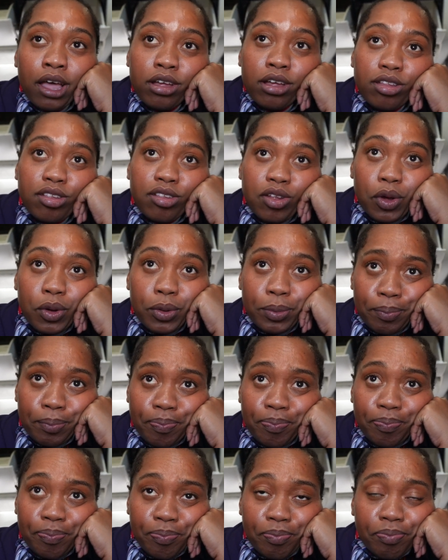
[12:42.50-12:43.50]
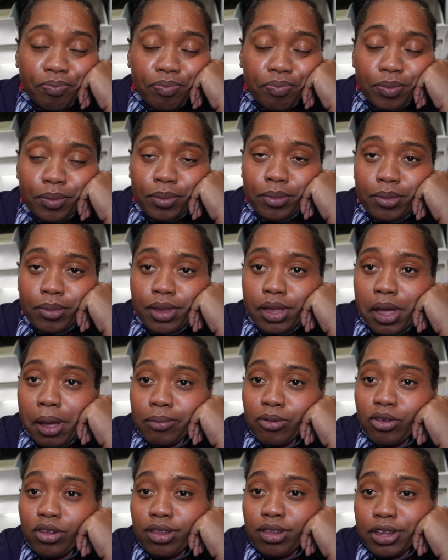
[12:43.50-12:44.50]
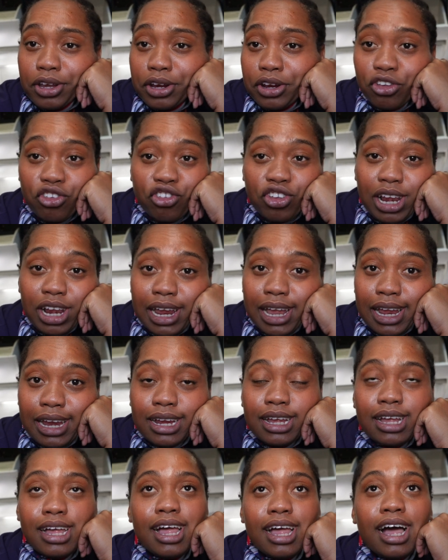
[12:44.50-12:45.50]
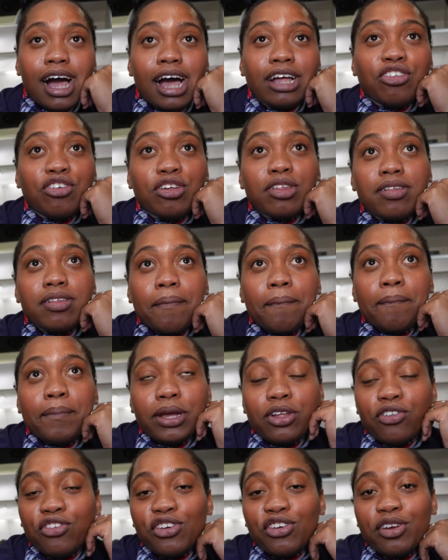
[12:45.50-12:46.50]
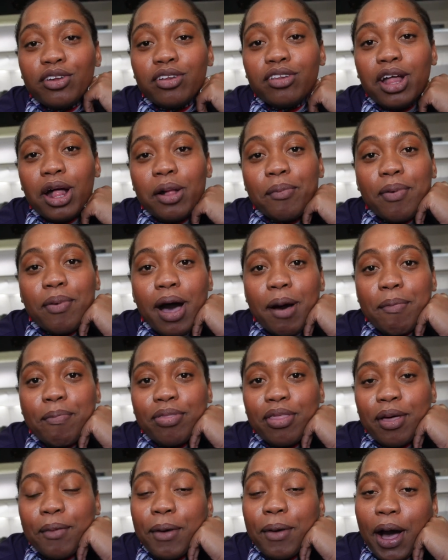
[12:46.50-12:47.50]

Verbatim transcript: So I'm just here chilling. I took some pictures. I'll pop them